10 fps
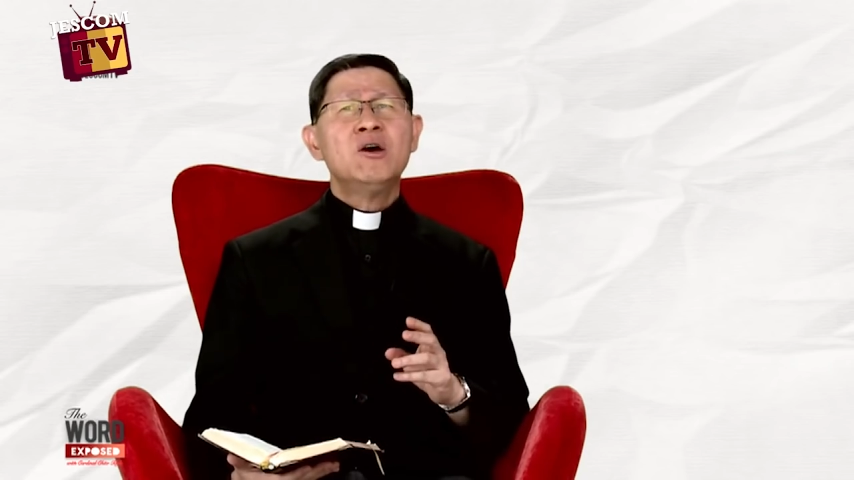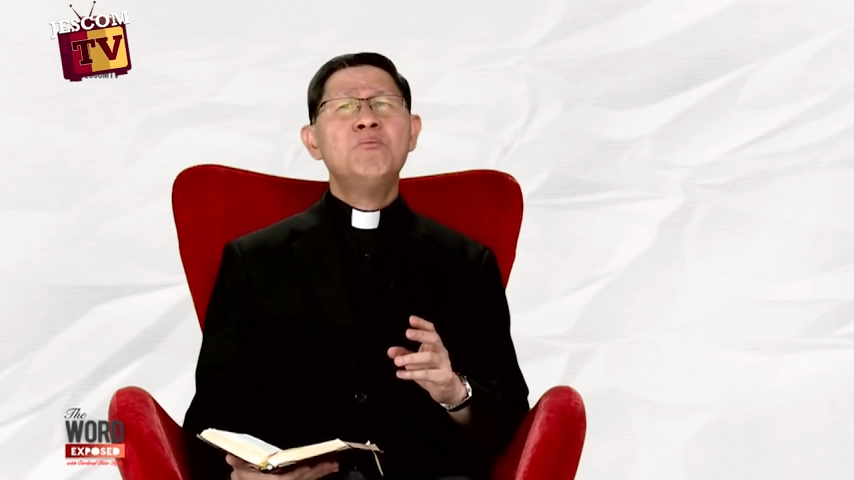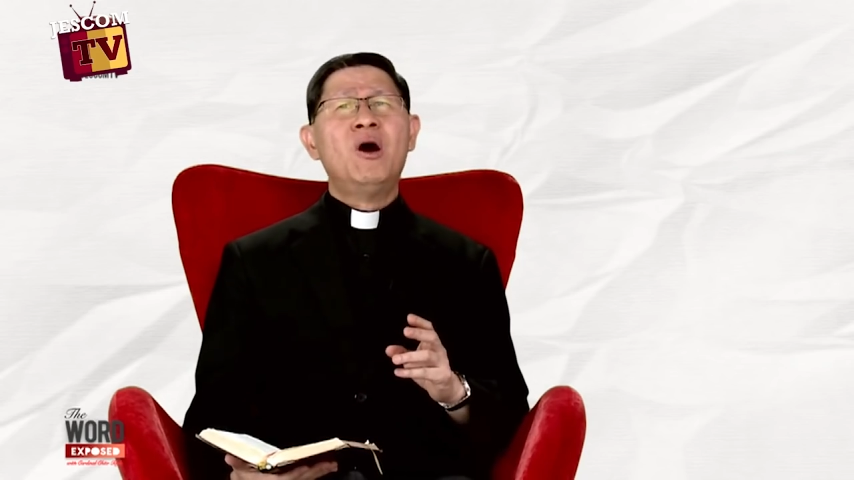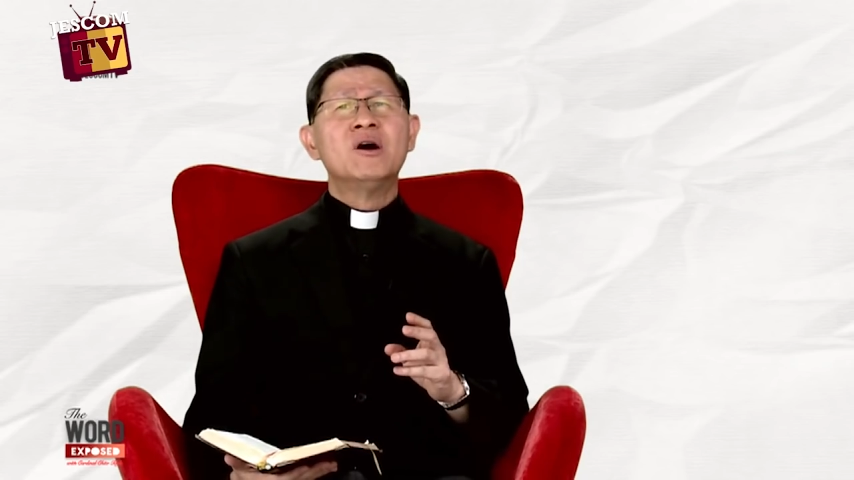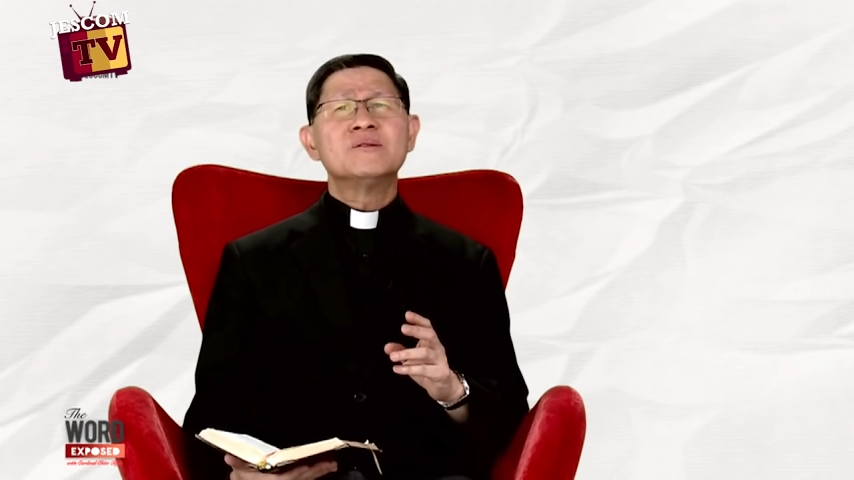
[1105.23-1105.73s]

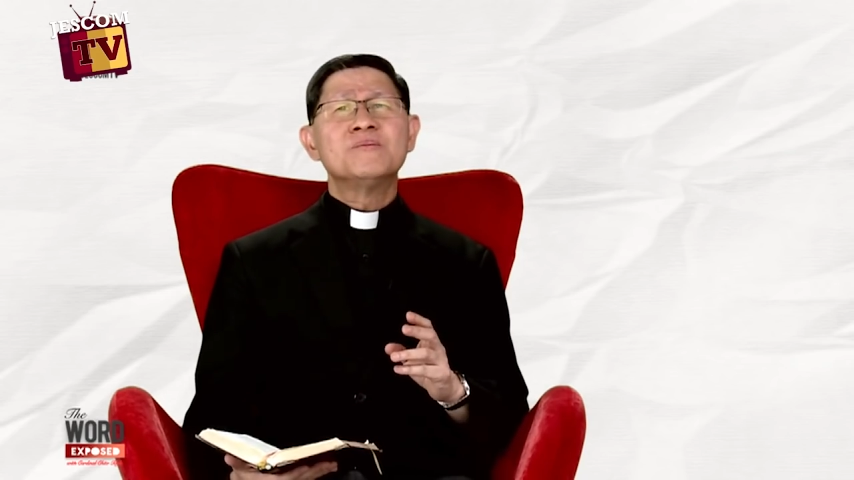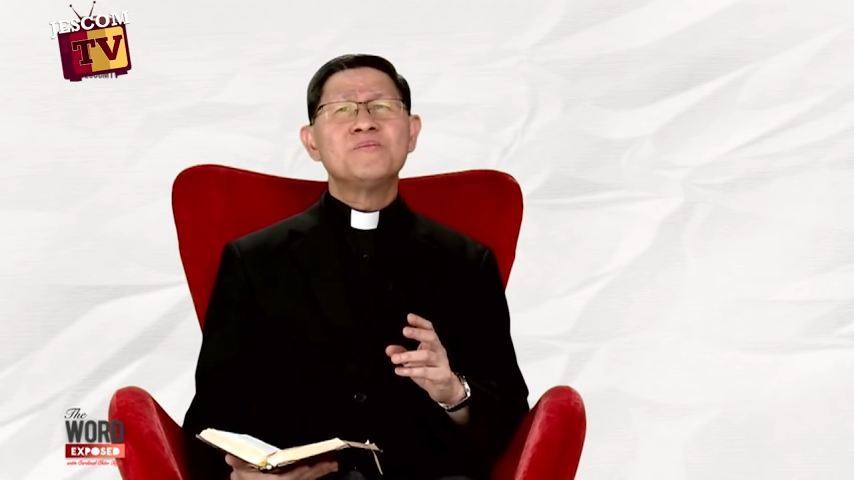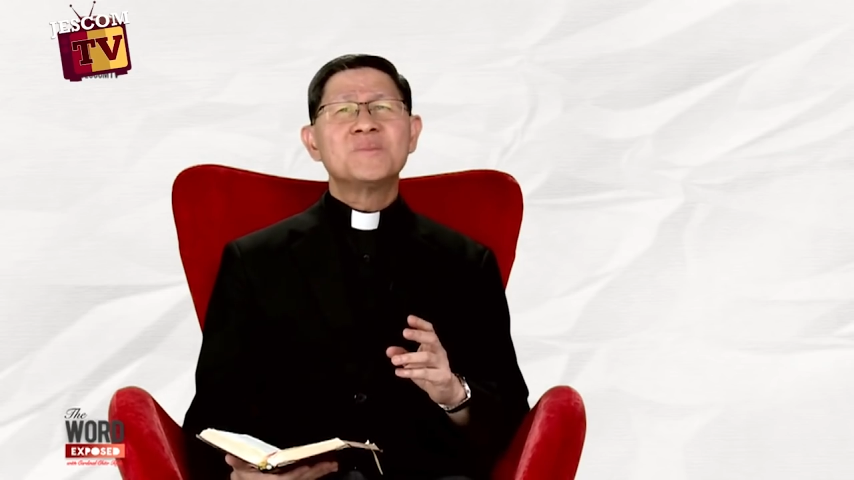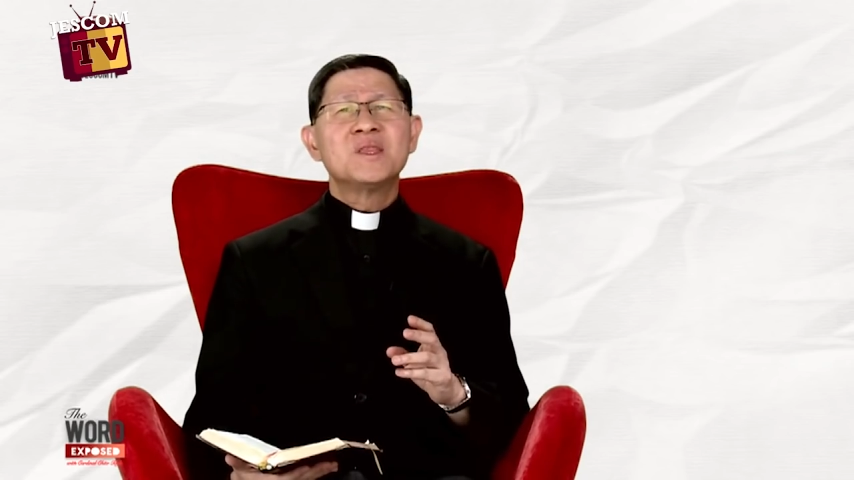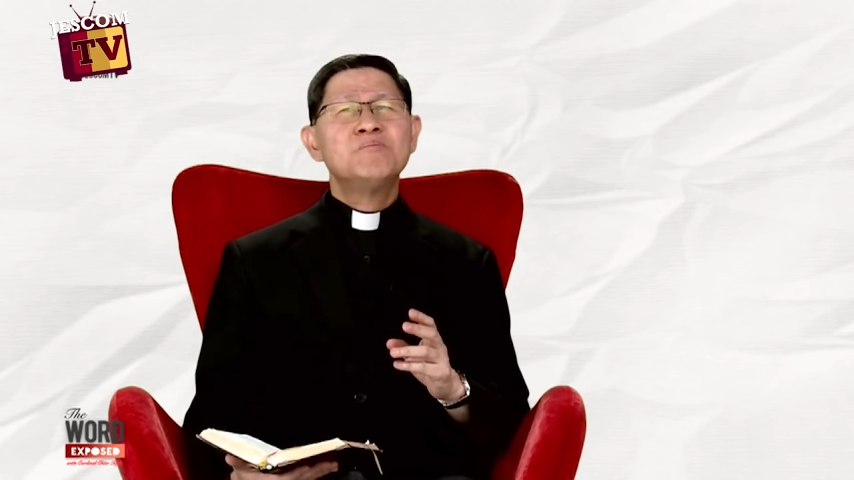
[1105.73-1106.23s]
but
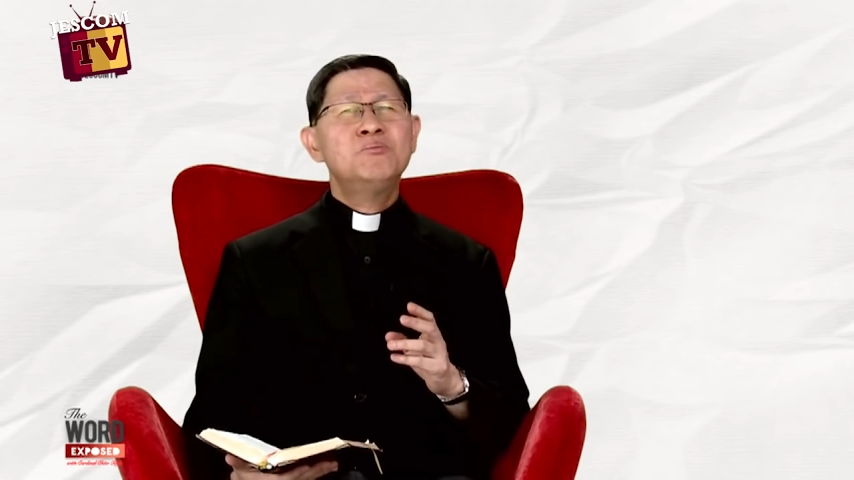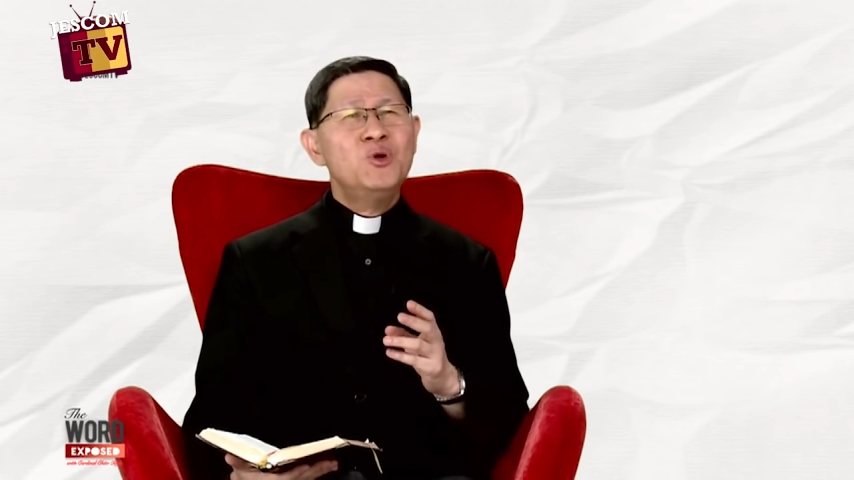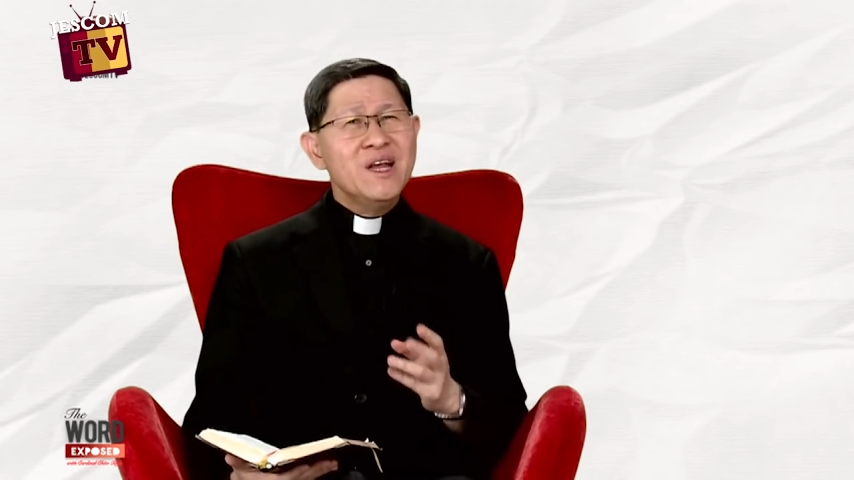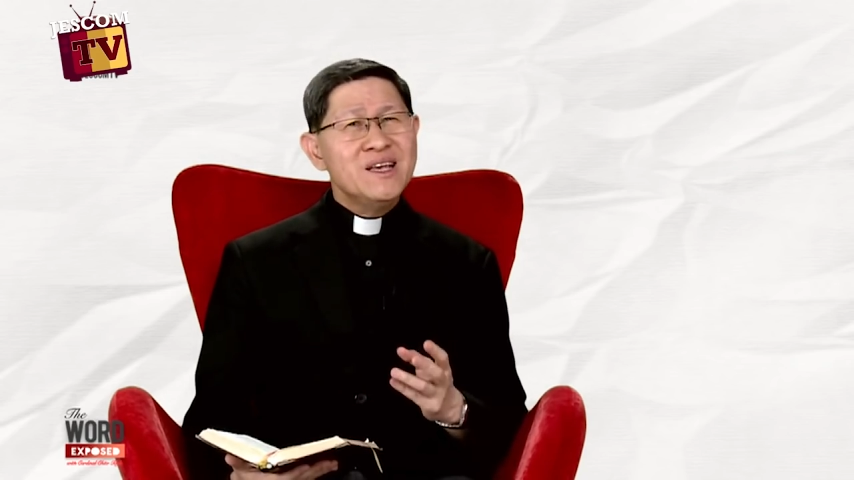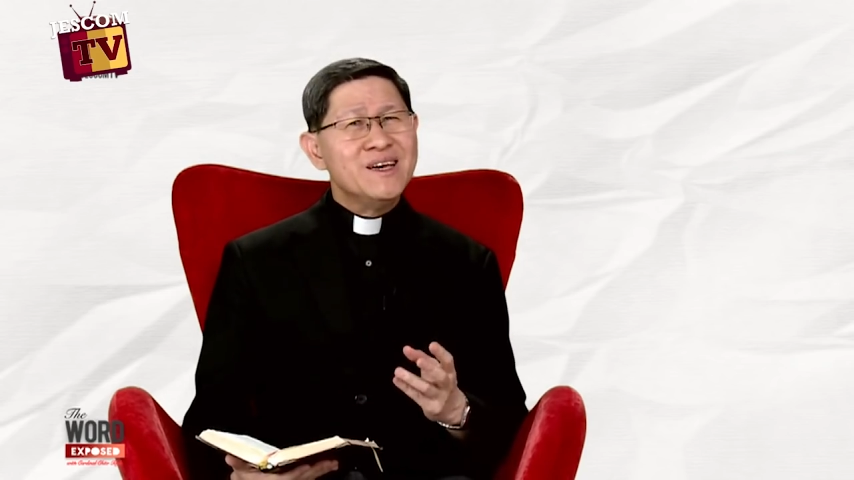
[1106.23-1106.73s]

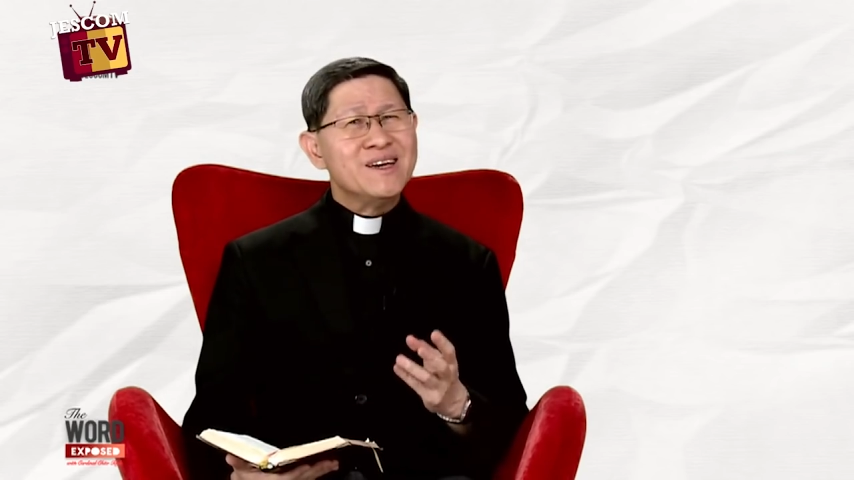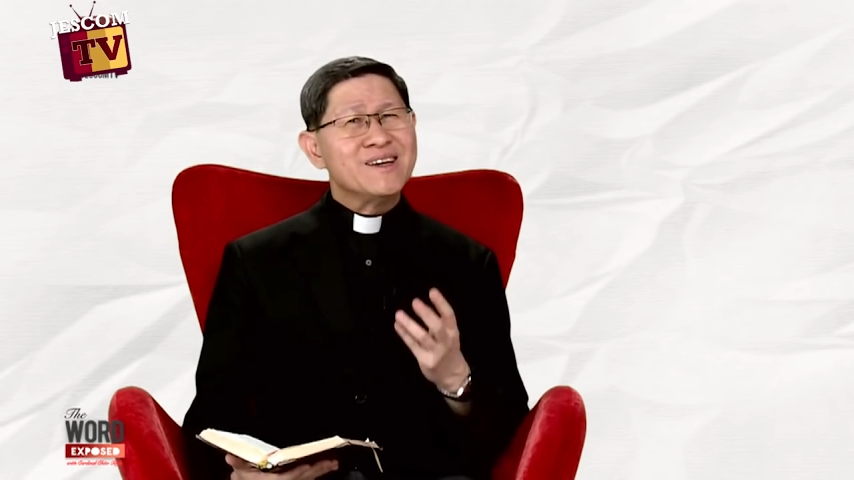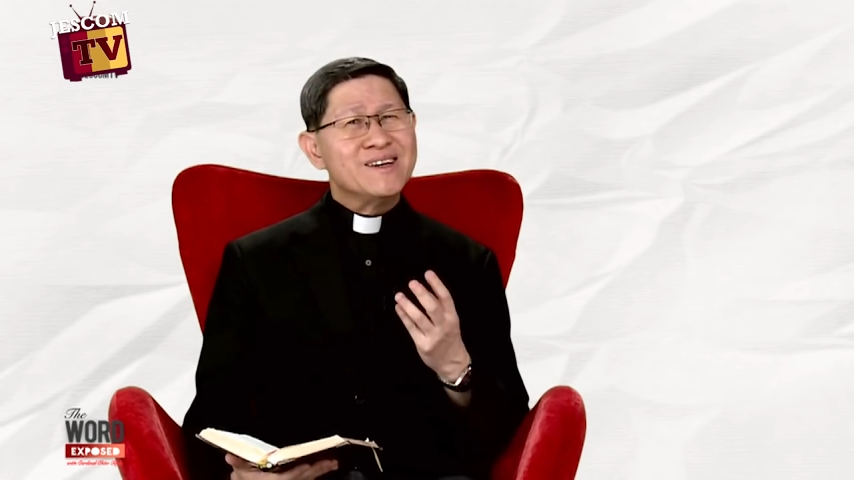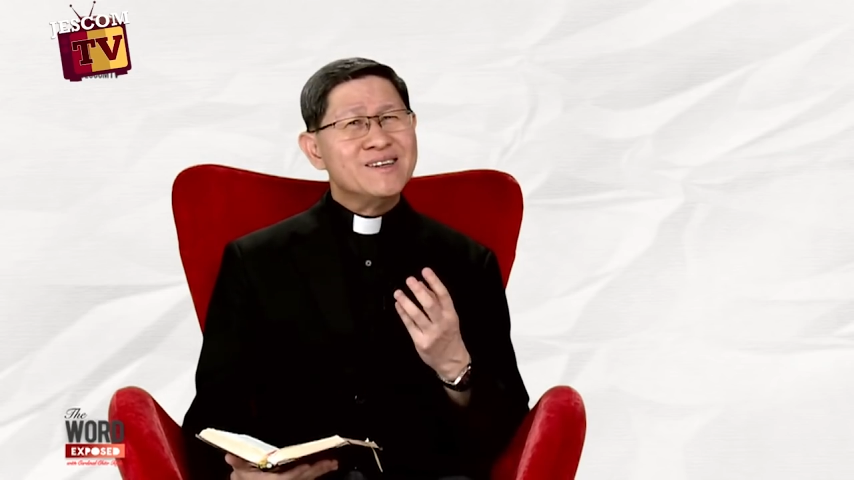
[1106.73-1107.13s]
bringing